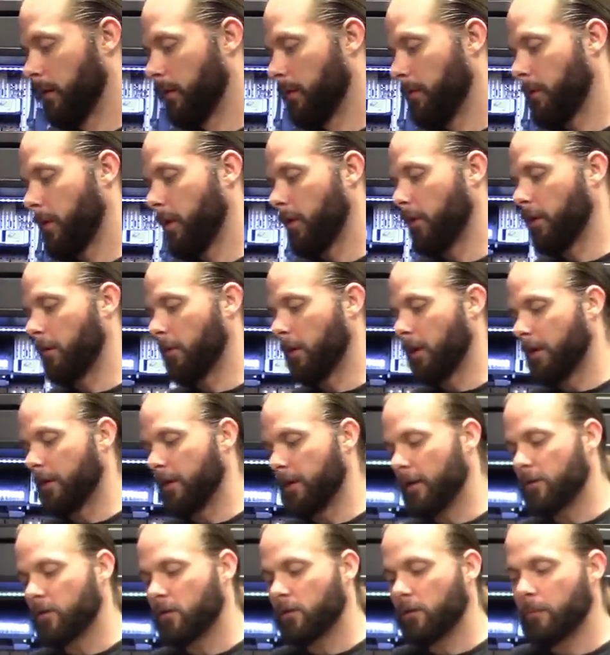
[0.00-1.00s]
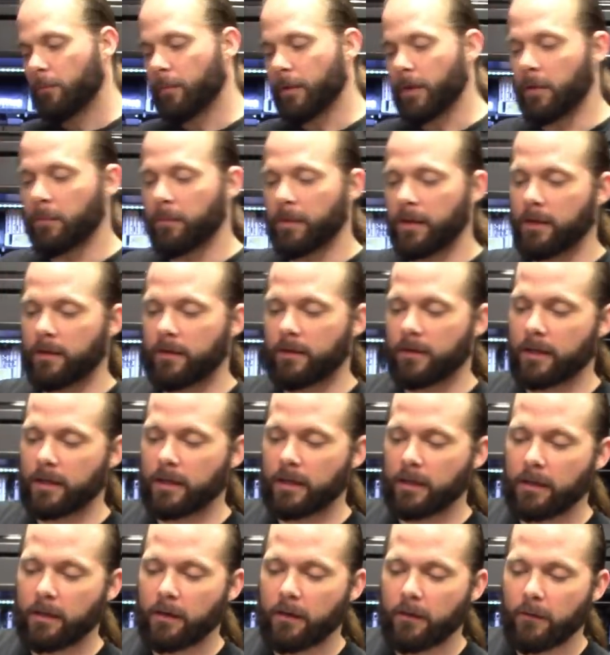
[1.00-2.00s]
part number on this,
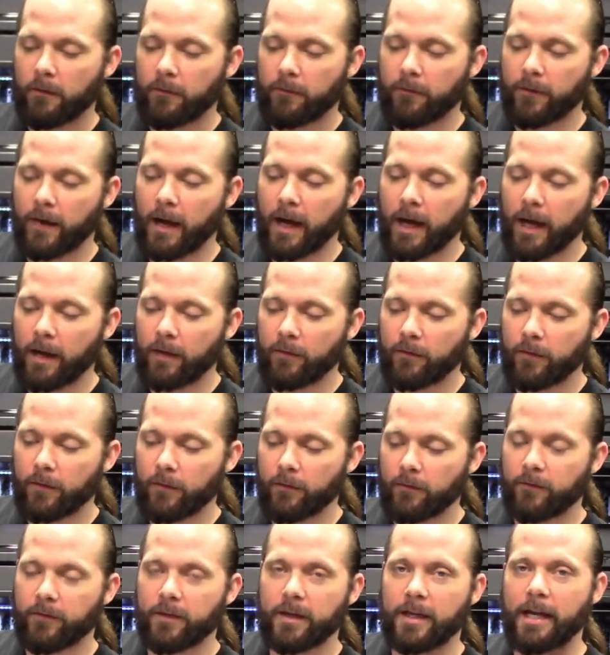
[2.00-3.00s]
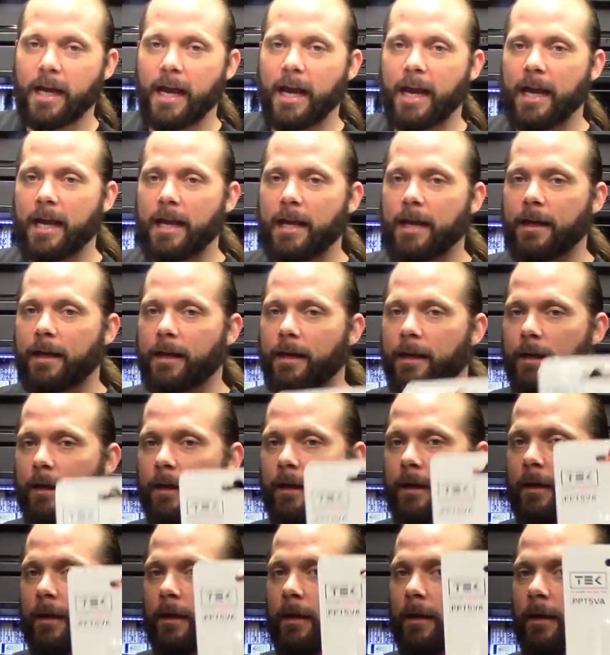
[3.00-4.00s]
PPT5VA.
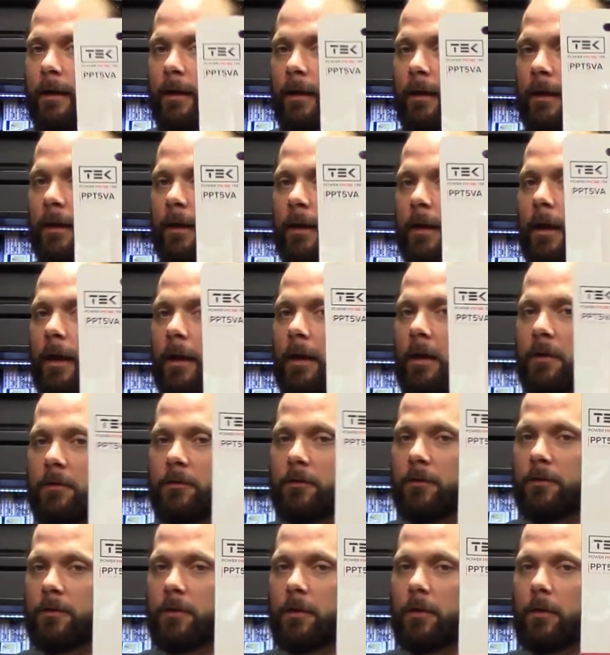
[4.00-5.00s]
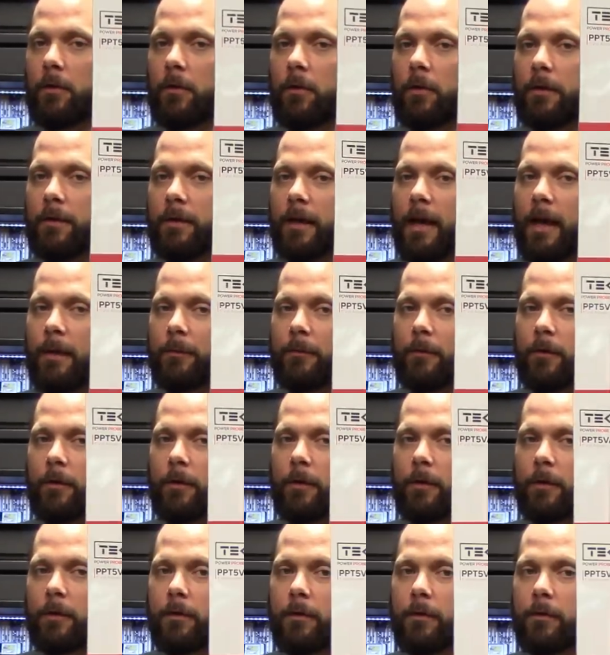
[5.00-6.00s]
And it's just a little
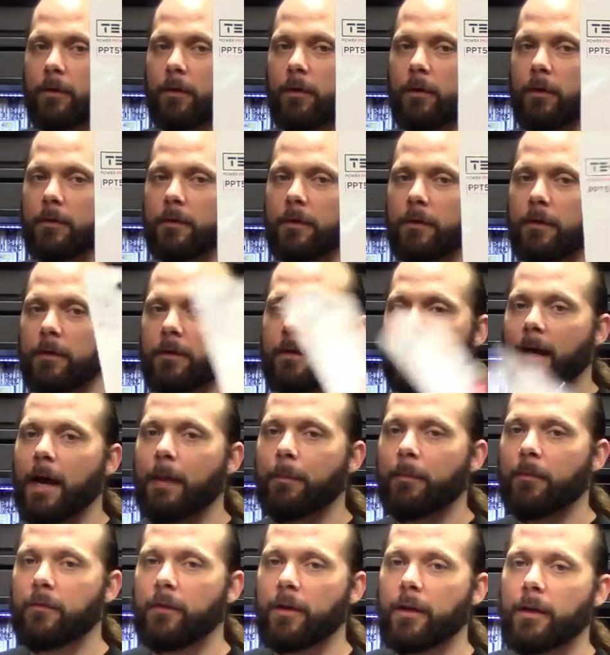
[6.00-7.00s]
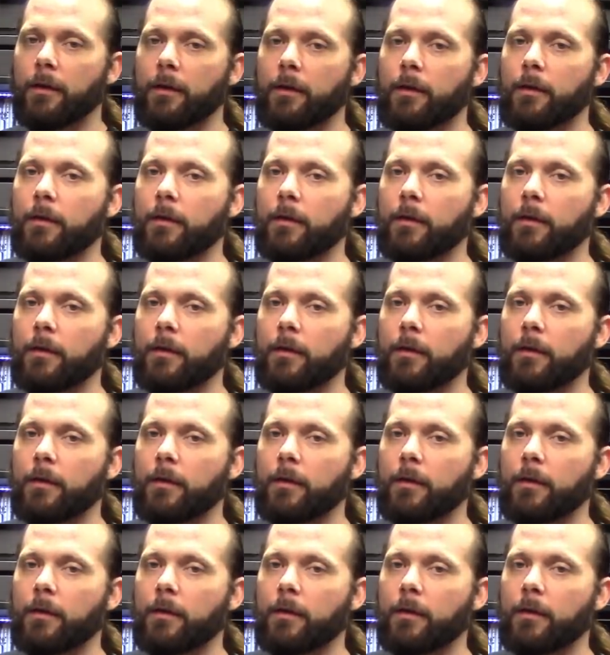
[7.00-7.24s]
adapter you could hook to the top of it,